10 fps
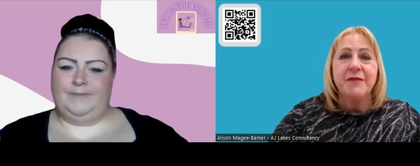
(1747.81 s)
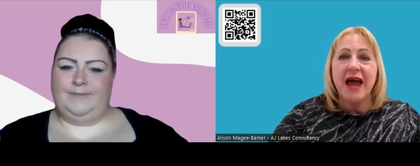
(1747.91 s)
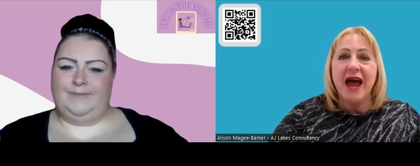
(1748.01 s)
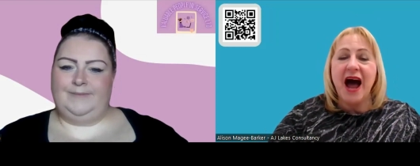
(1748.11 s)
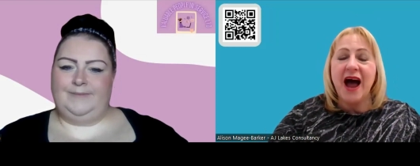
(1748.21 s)

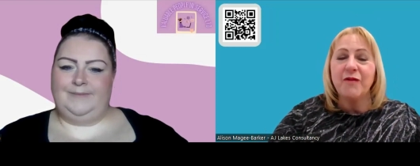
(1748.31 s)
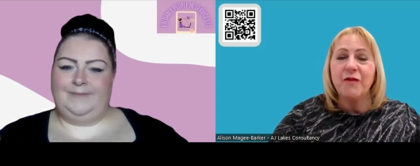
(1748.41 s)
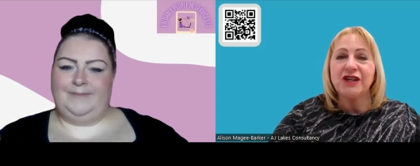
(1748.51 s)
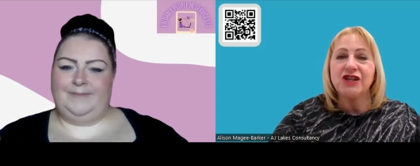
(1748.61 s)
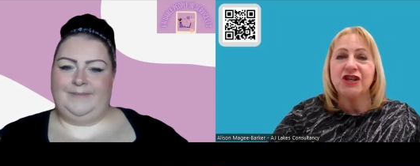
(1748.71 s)
Speaker 1: May I
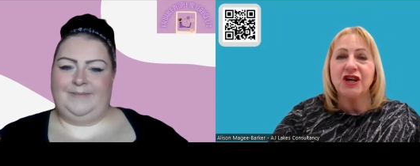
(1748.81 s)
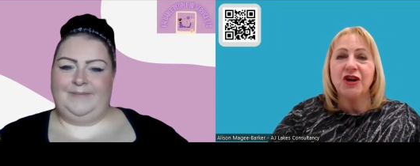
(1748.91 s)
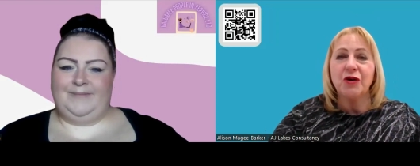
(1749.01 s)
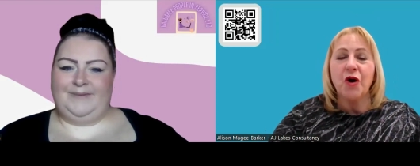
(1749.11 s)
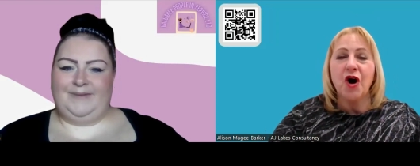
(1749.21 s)
wish
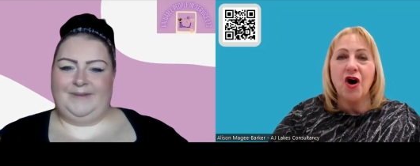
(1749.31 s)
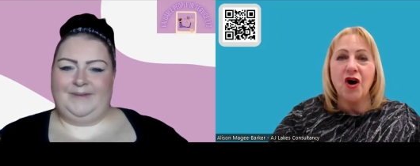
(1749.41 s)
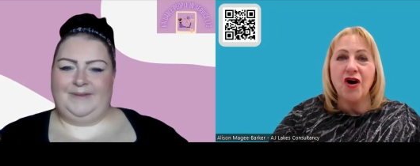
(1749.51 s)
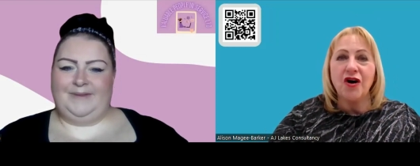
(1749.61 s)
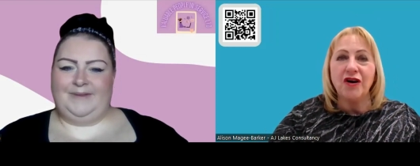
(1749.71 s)
you
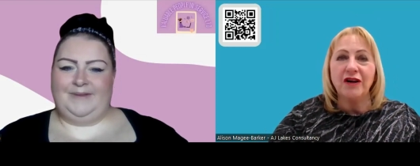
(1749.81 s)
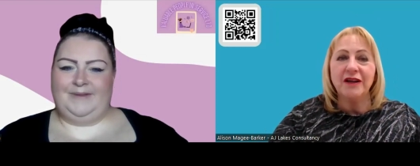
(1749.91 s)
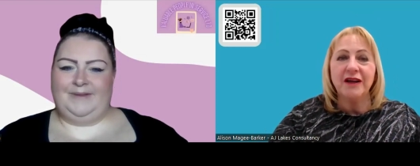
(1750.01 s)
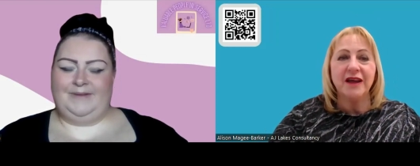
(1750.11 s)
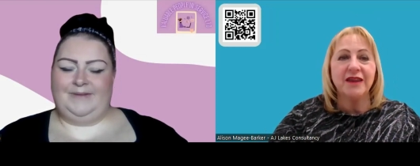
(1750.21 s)

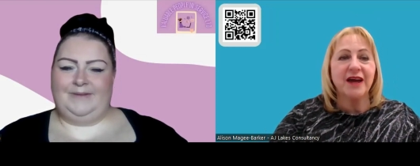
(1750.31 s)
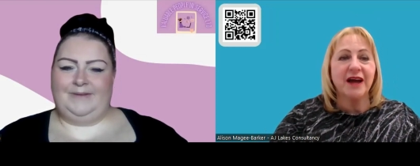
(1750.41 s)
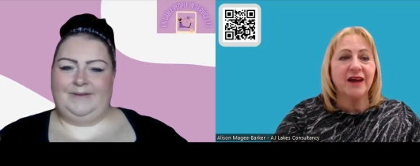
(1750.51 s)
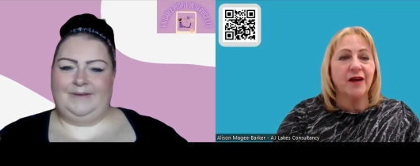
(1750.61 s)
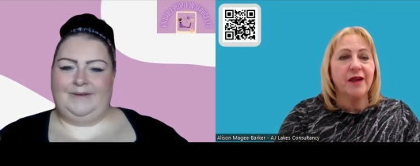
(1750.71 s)
all, and
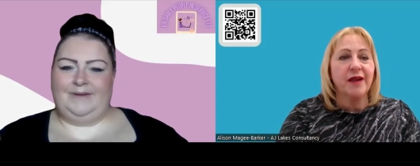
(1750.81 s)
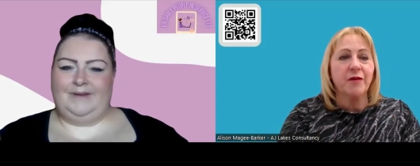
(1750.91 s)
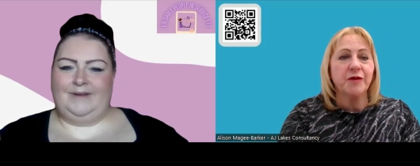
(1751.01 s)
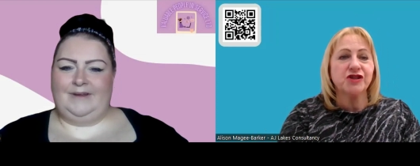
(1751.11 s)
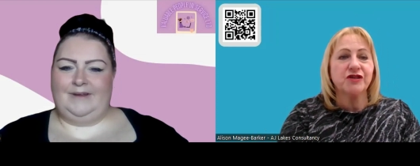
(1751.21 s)
thank you
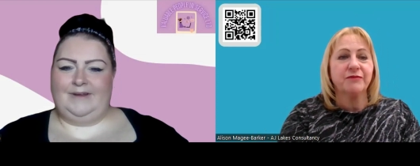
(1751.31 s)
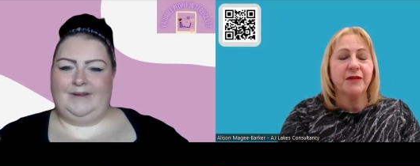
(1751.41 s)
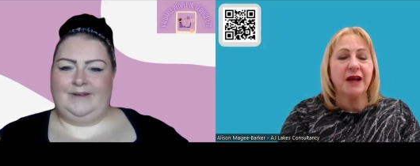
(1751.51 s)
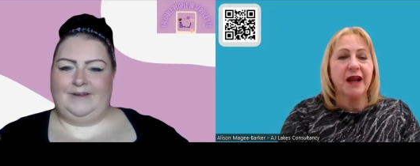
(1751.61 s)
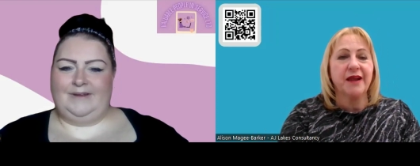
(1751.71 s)
so much,
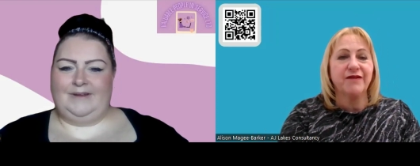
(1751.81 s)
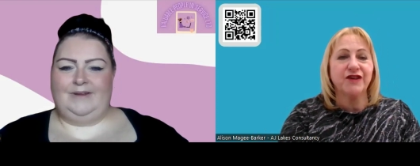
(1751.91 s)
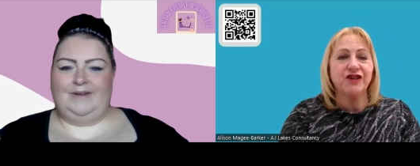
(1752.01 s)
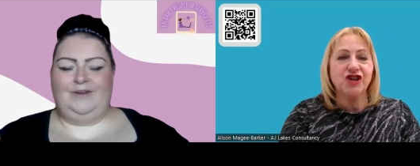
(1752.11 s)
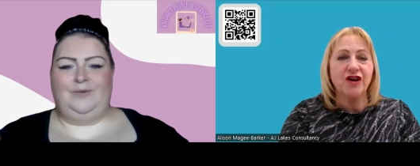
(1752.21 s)
Melissa,
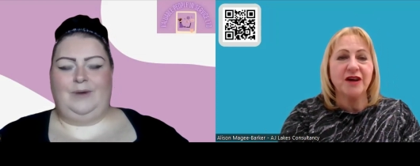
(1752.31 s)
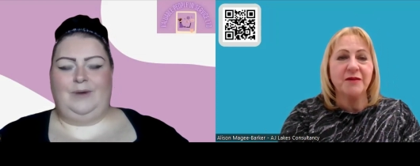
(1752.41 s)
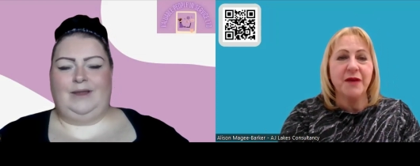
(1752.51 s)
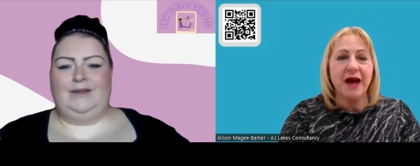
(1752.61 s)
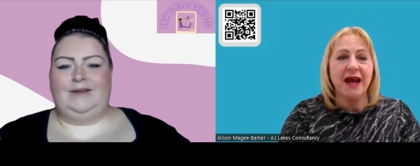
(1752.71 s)
for You're joining
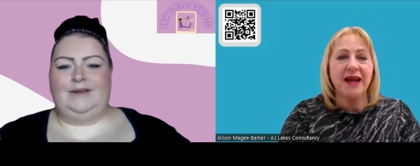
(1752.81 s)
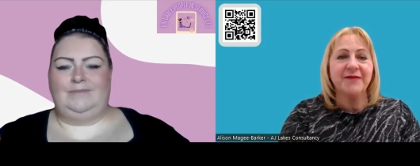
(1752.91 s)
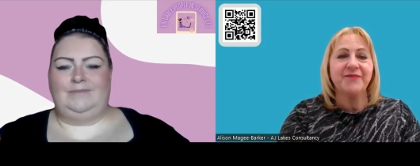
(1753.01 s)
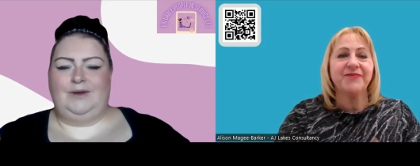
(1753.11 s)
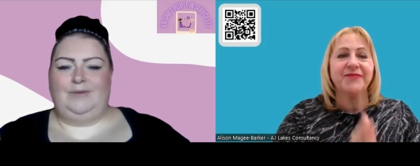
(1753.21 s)
welcome.
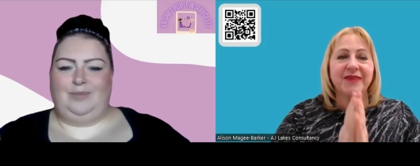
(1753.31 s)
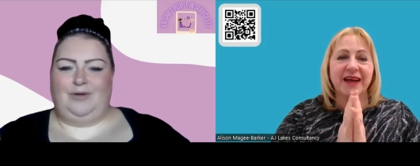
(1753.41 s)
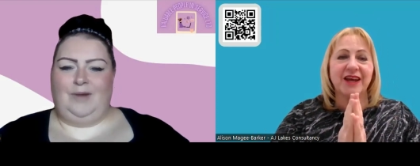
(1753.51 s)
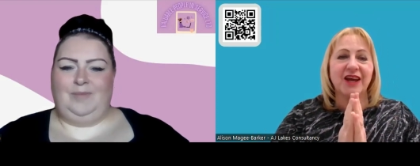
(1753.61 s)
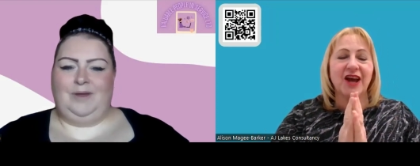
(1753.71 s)
me.
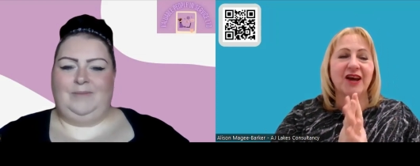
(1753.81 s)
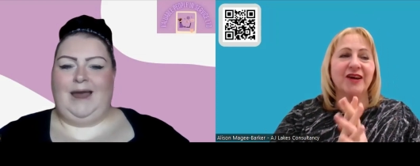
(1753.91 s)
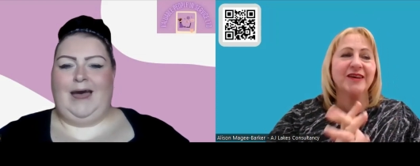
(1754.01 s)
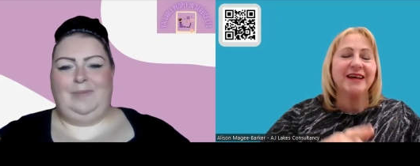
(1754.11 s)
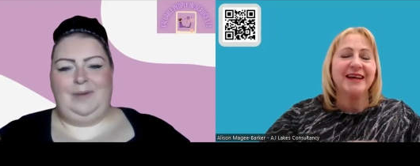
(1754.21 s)
Speaker 2: Thank problem. You. And
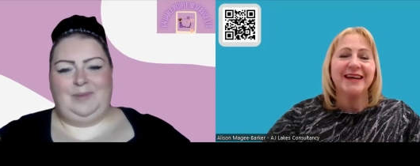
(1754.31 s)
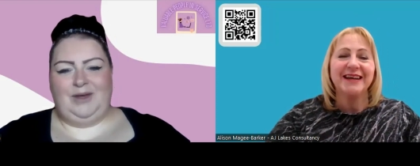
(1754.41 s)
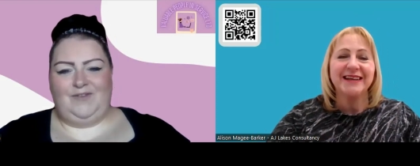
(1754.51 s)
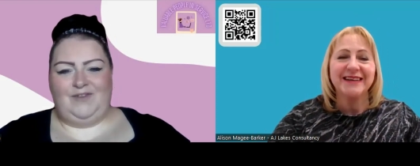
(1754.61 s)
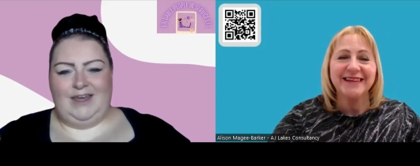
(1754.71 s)
happy
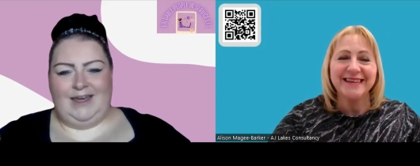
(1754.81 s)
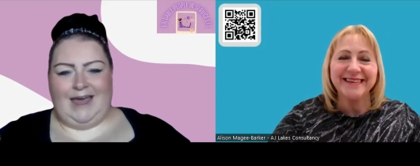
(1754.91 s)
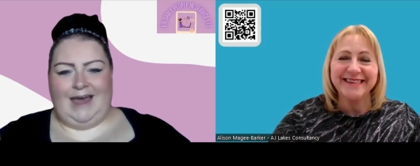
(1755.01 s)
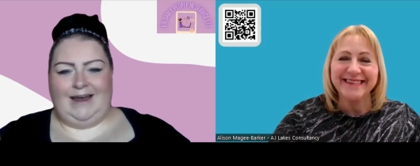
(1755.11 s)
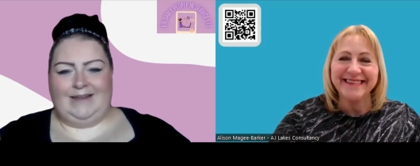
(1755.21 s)
birthday
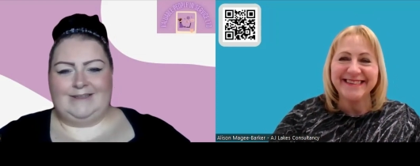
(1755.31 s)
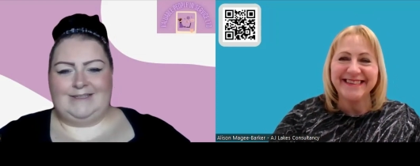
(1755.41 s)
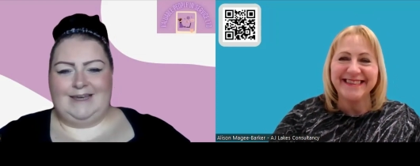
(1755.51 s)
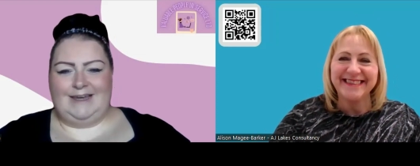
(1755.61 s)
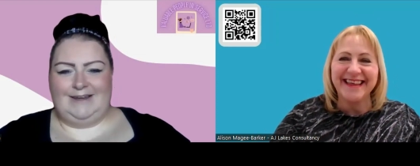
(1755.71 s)
again,
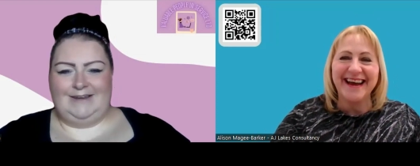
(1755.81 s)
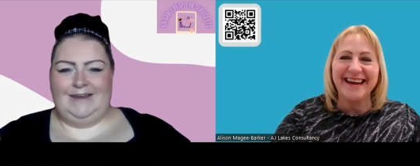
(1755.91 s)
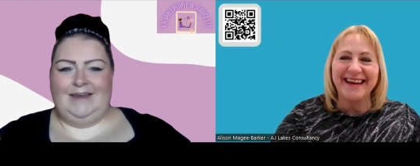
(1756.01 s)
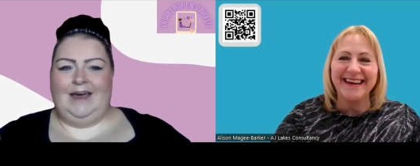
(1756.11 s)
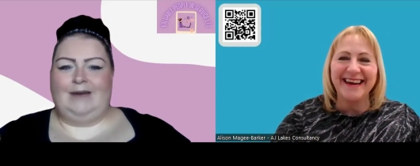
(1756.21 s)
Alison.
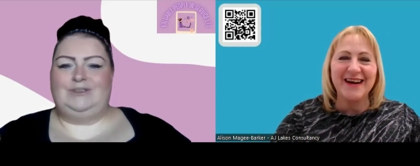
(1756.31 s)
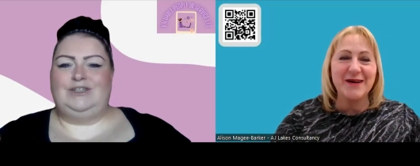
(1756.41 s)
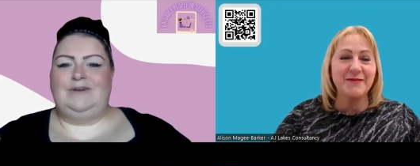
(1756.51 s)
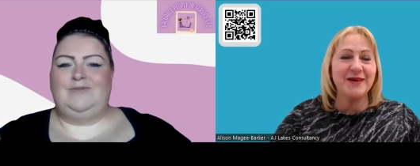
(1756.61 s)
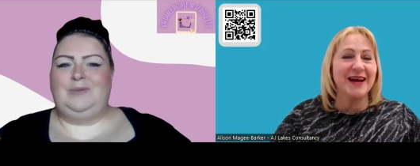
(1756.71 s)
Thank you.
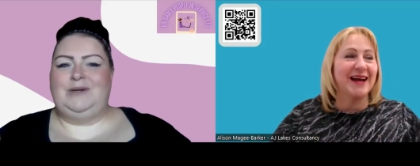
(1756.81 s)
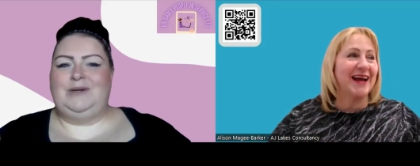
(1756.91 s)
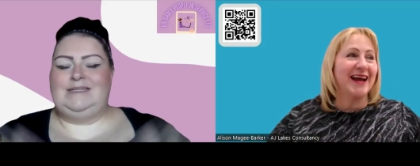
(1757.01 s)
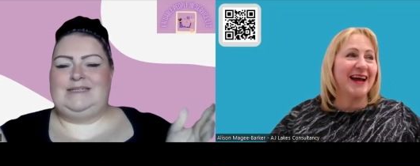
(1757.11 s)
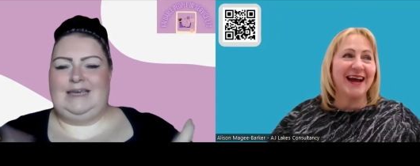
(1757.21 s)
Enjoy everybody
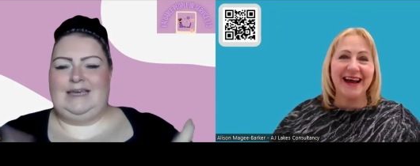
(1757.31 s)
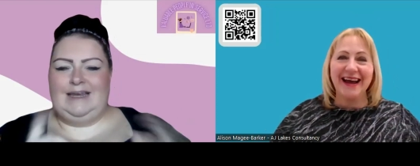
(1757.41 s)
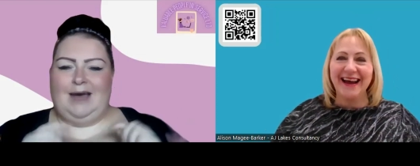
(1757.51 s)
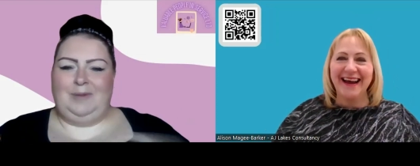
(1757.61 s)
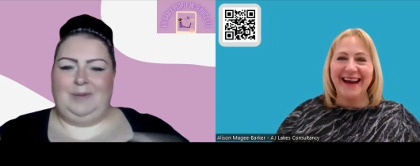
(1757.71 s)
singing
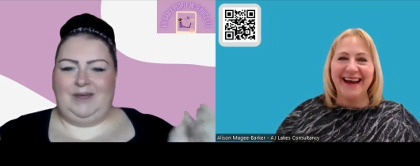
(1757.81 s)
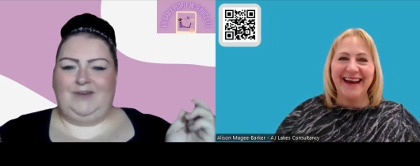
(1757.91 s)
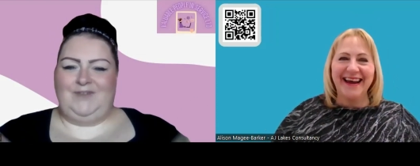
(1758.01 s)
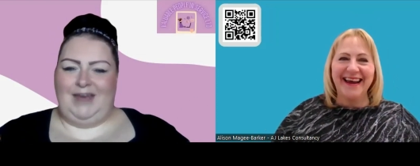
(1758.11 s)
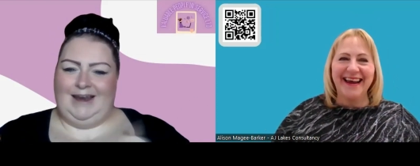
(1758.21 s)
happy
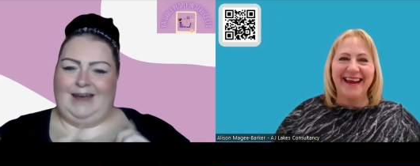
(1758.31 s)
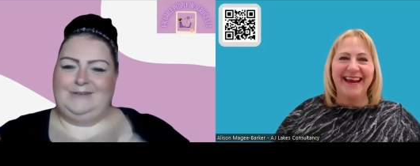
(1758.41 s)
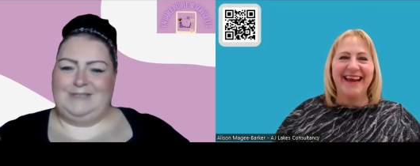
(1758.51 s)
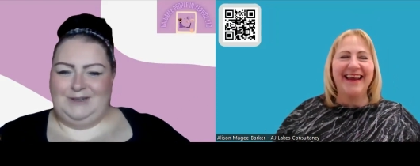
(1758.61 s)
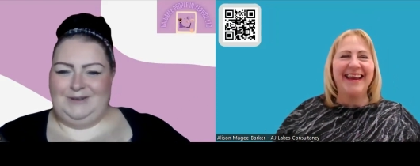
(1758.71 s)
birthday now
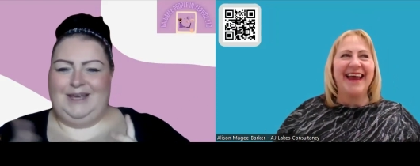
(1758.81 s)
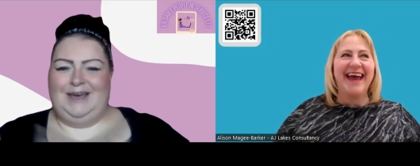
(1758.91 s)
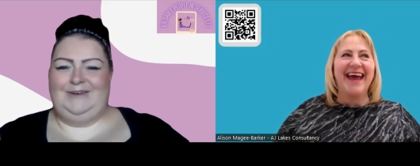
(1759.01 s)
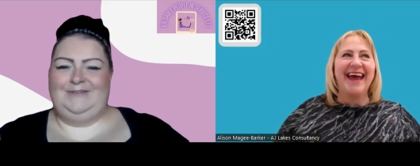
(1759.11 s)
to you.